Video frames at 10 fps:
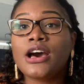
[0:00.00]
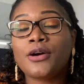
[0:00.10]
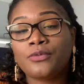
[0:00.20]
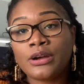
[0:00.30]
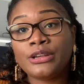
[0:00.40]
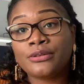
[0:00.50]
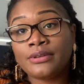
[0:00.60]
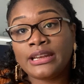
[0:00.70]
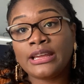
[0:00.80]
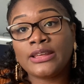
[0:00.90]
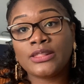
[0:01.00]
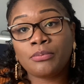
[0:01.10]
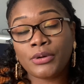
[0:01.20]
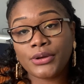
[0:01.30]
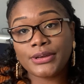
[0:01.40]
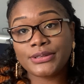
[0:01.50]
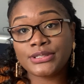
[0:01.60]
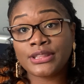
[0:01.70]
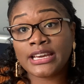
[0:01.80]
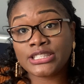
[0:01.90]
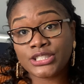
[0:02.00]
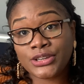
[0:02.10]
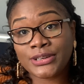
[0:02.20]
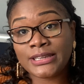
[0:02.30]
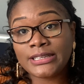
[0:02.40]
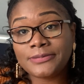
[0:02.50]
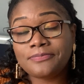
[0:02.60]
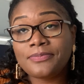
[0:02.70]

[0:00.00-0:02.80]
of what you're reading in the book. So that's good.